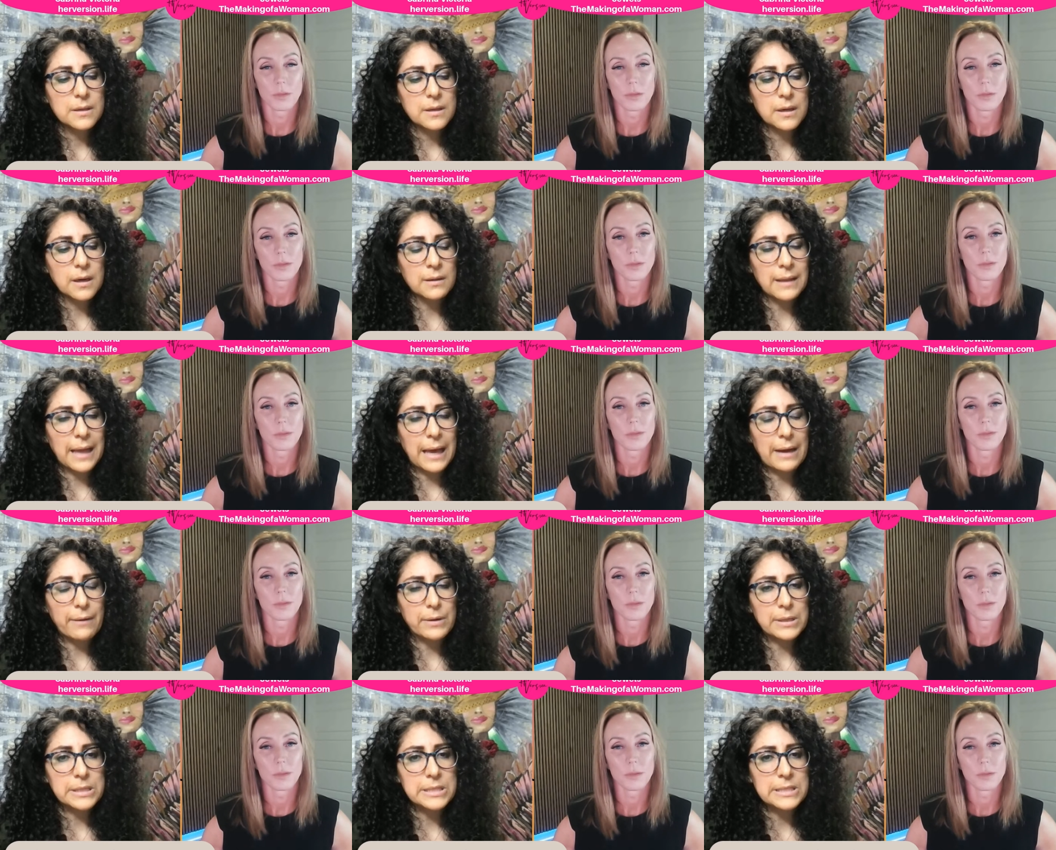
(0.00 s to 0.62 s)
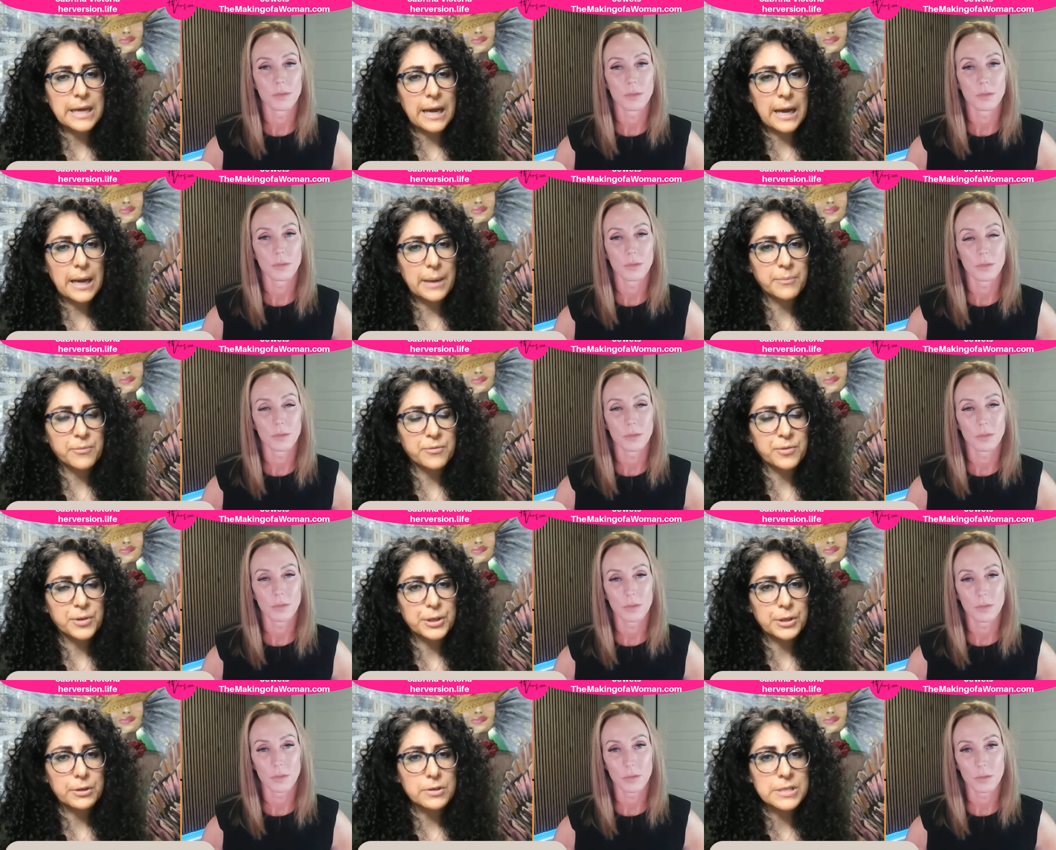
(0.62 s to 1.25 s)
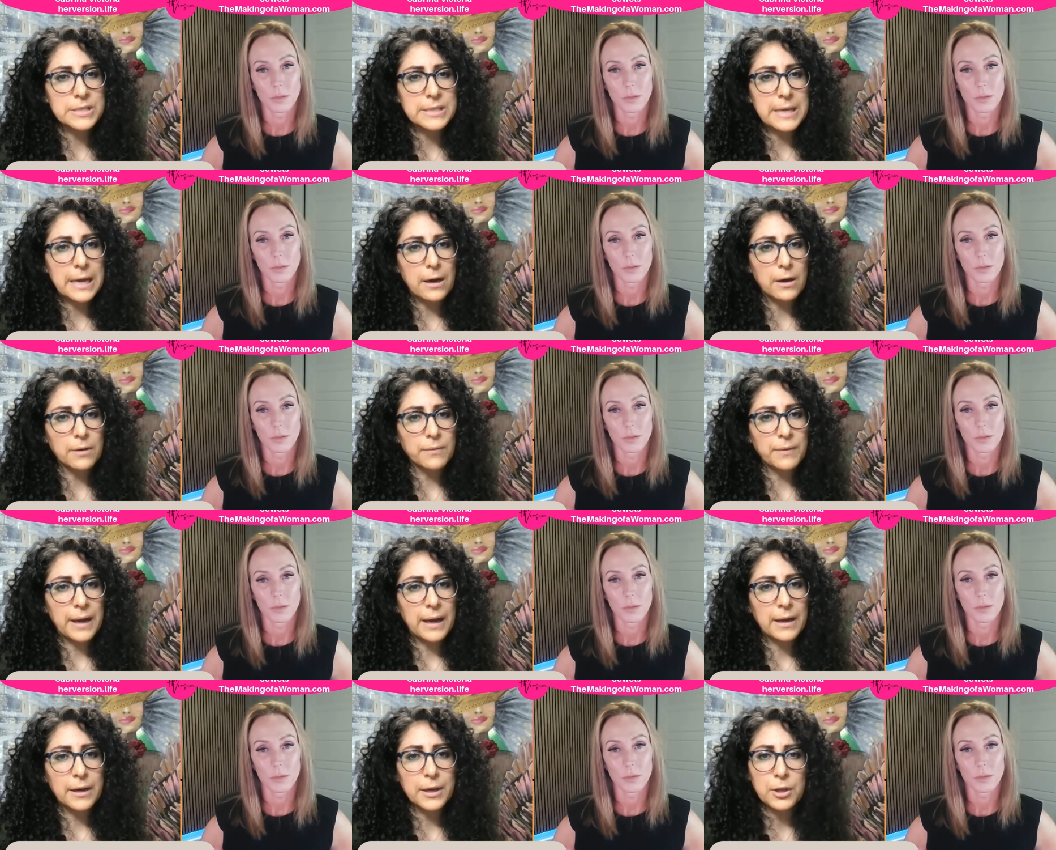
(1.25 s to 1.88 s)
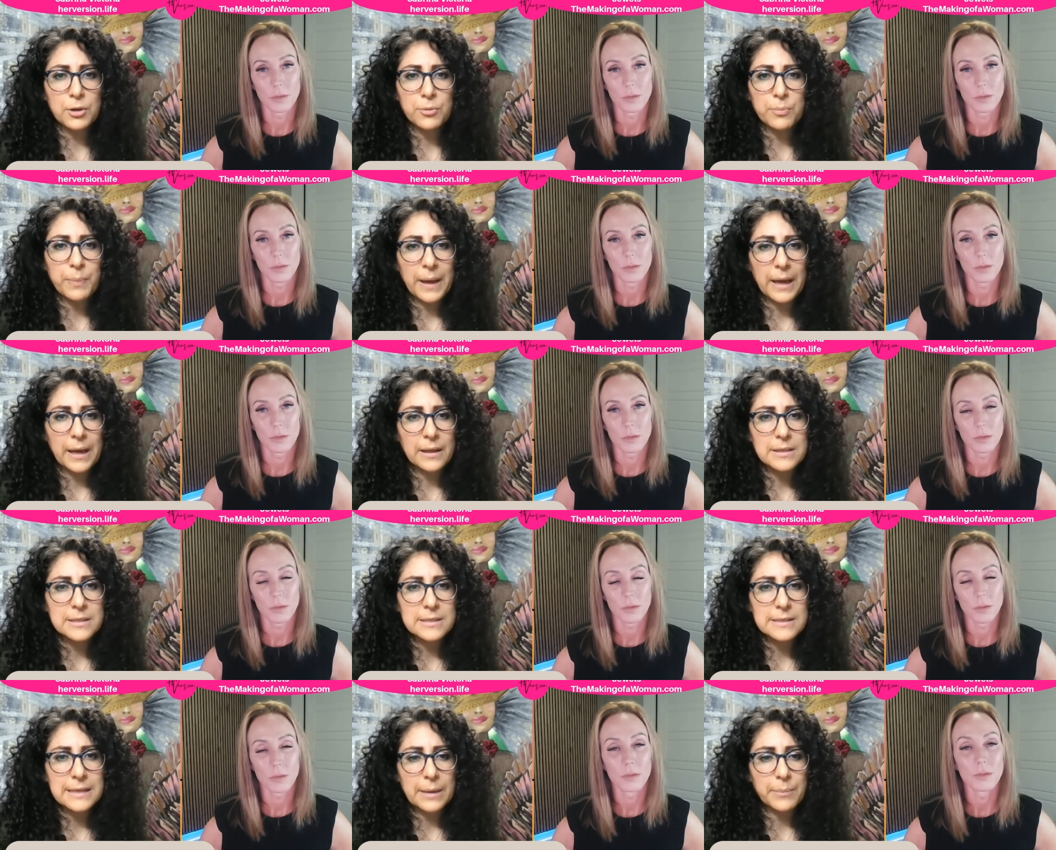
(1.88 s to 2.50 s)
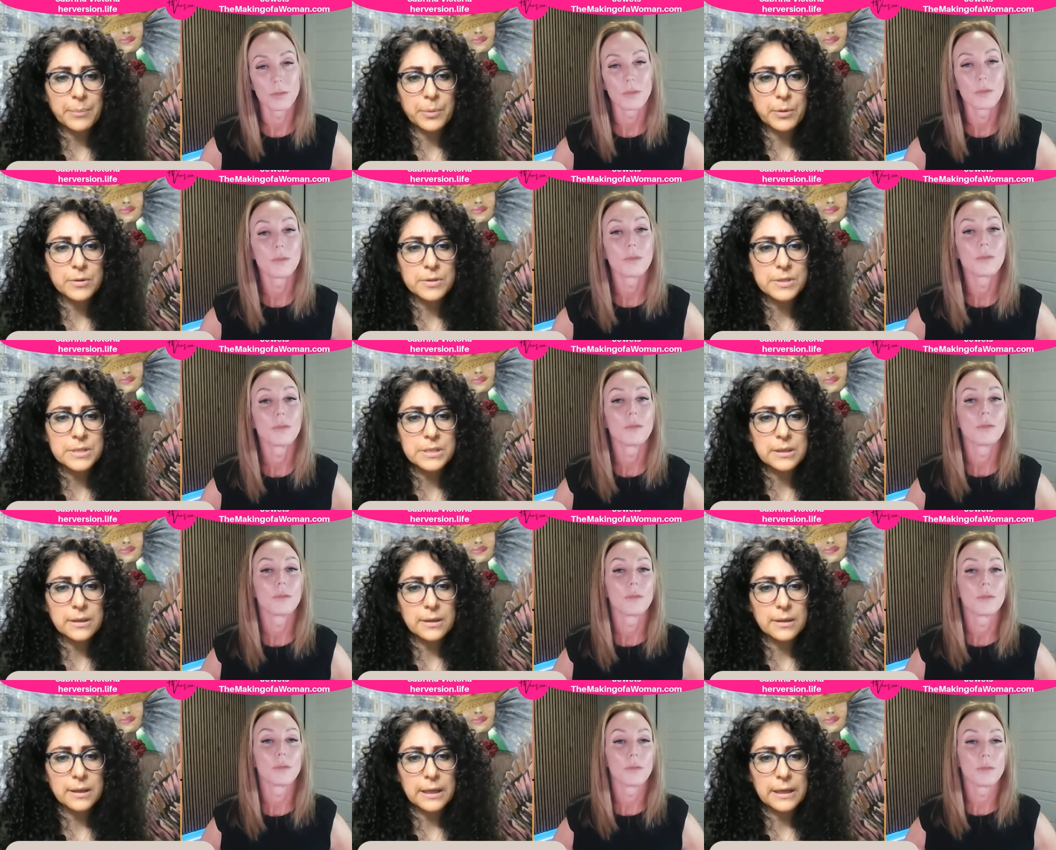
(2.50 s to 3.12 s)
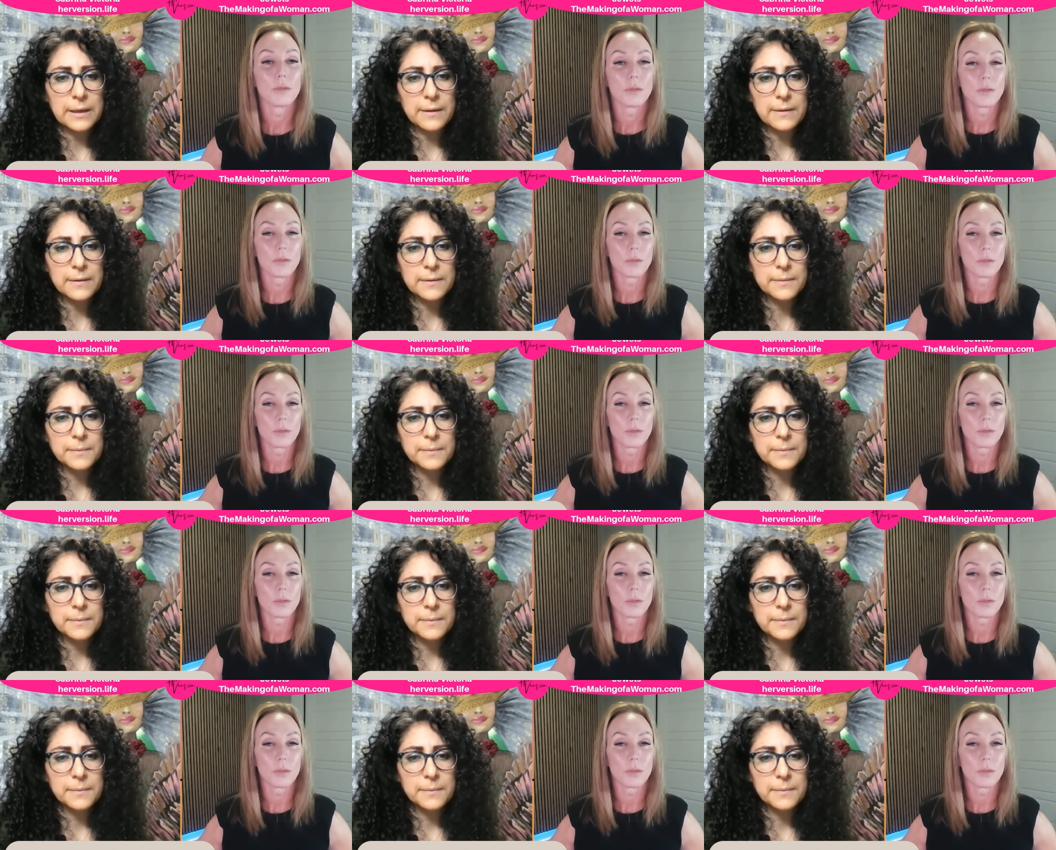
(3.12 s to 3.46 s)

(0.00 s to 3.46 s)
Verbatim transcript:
Speaker 1: allowing time for yourself how do you balance that personally